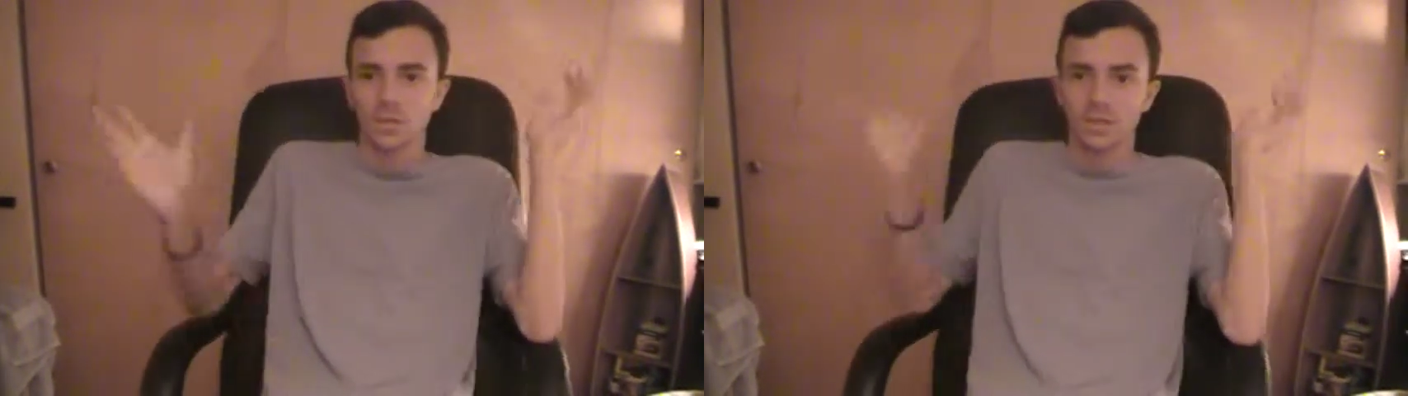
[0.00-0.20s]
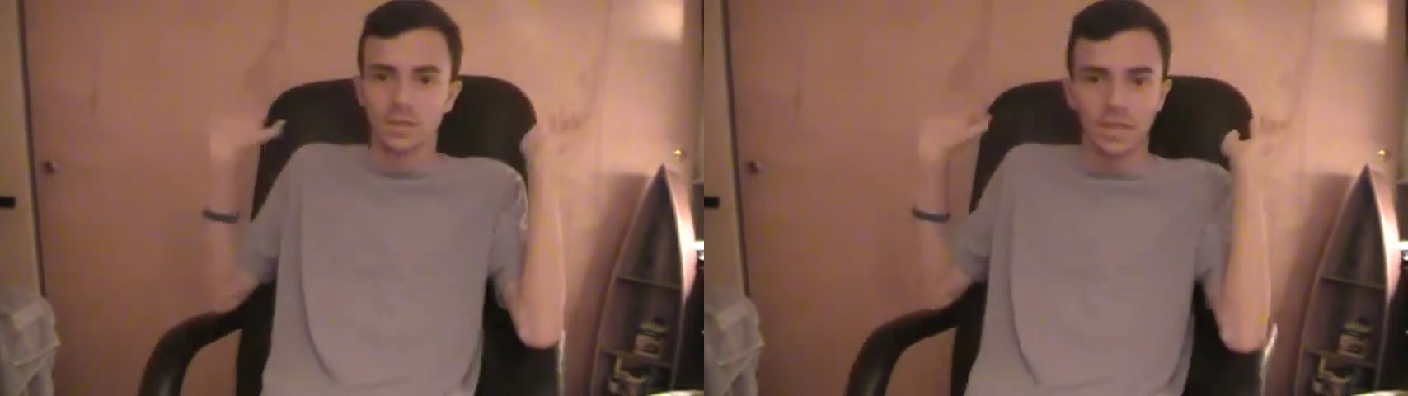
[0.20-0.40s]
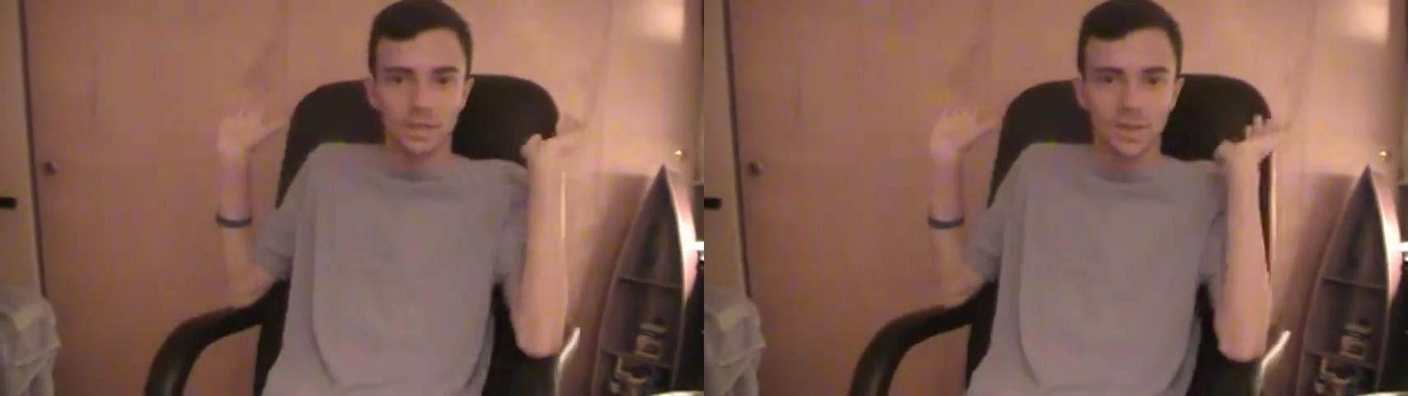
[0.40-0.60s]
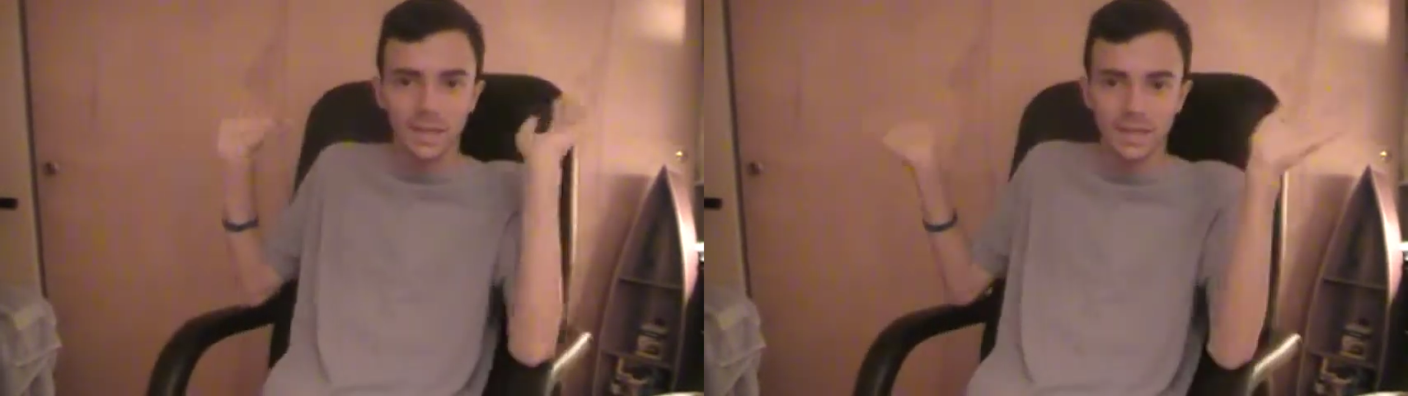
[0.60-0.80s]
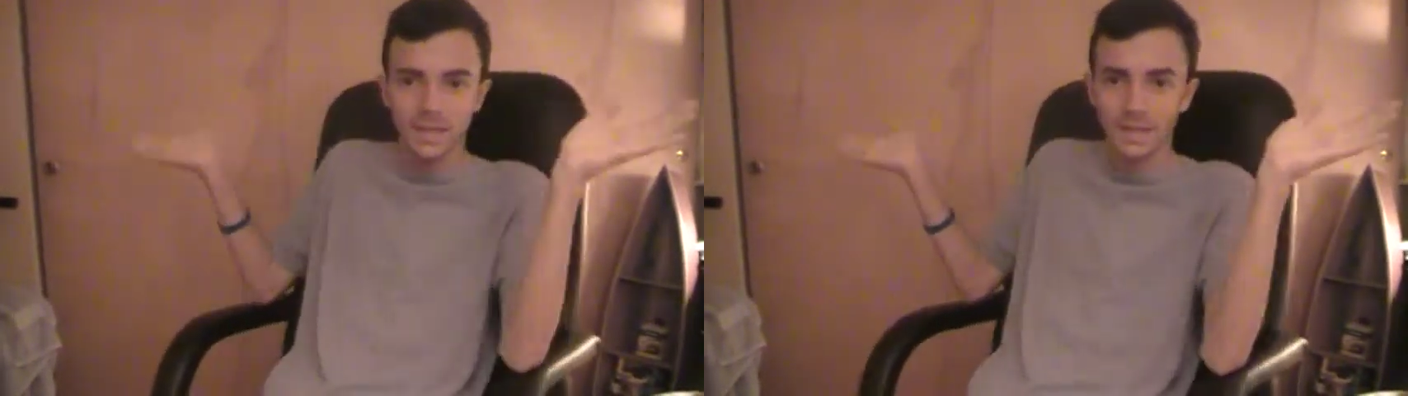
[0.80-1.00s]
the same
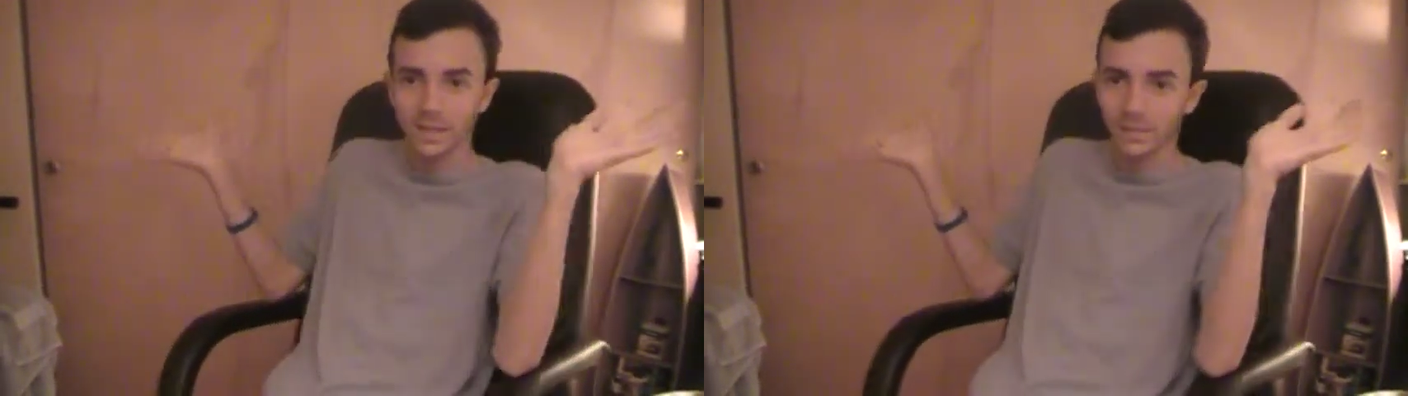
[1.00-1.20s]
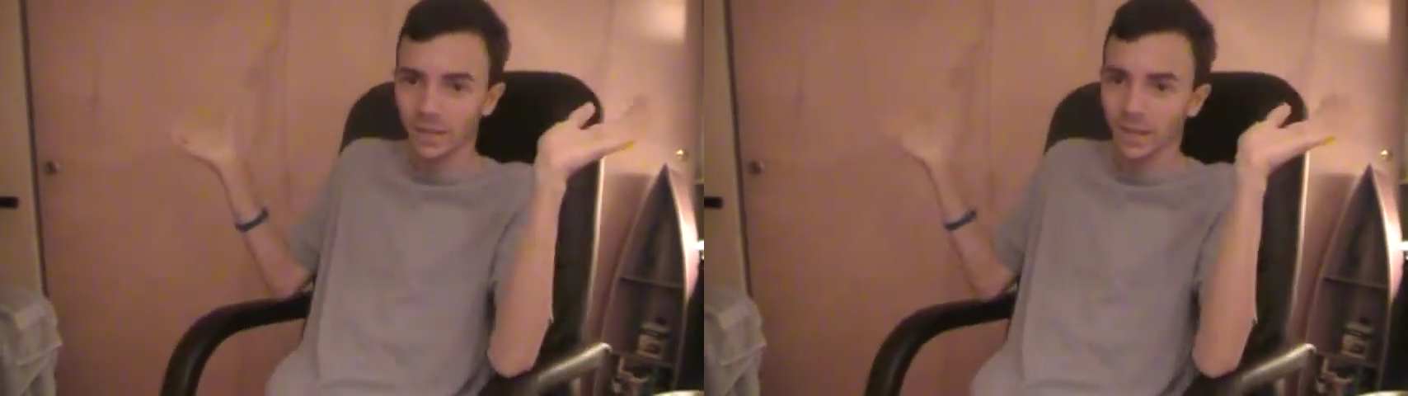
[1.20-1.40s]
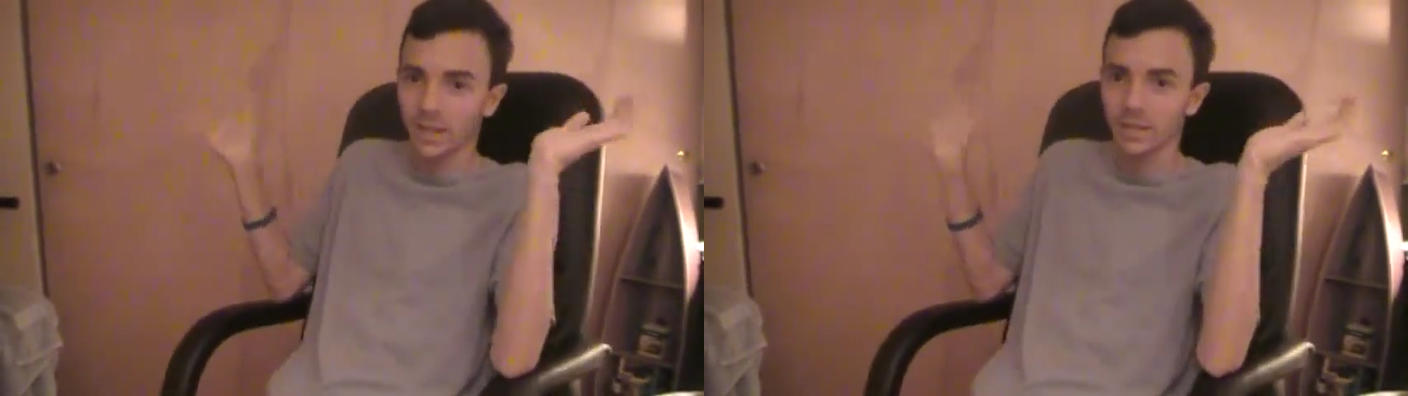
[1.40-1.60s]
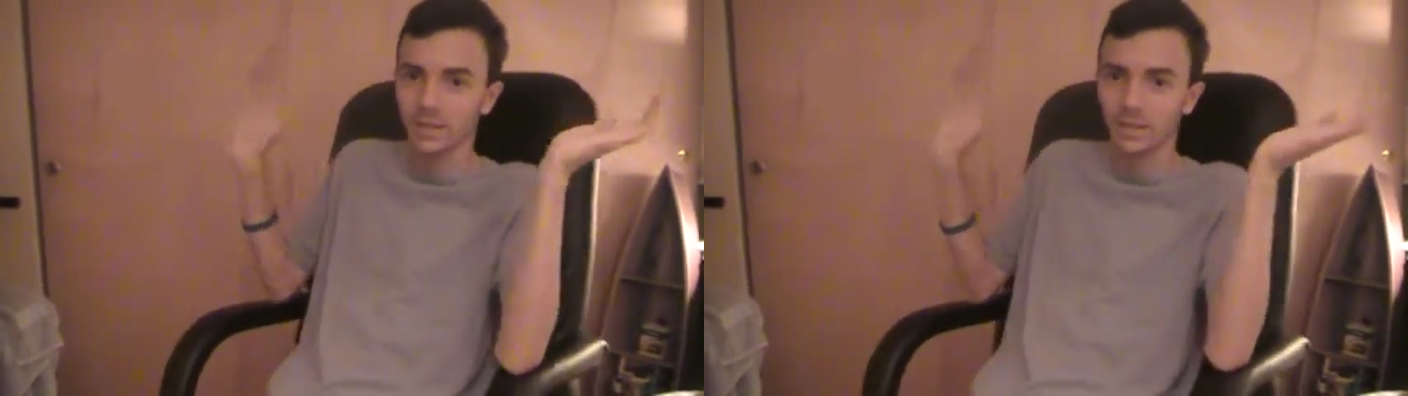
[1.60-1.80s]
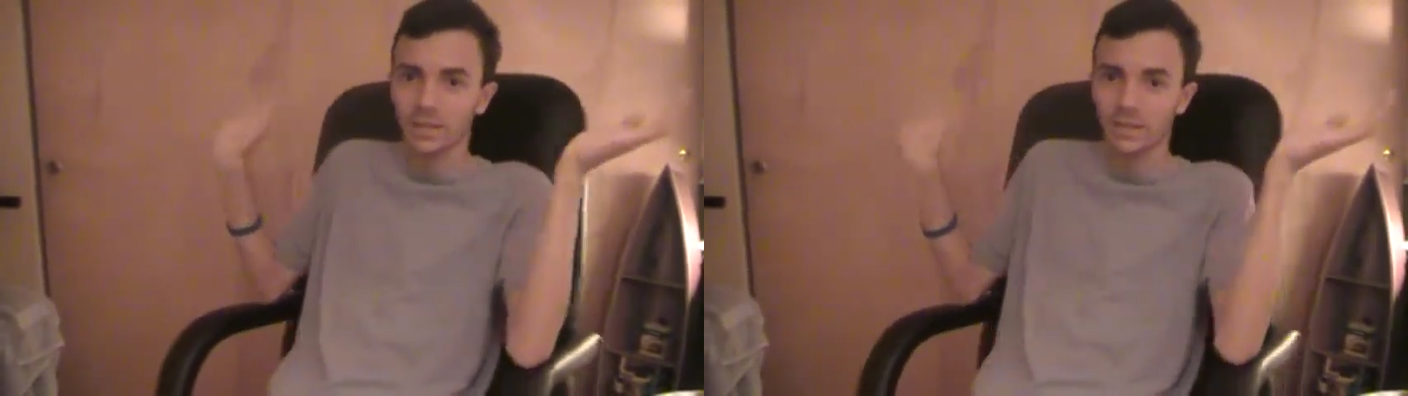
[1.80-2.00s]
ATF guy that you guys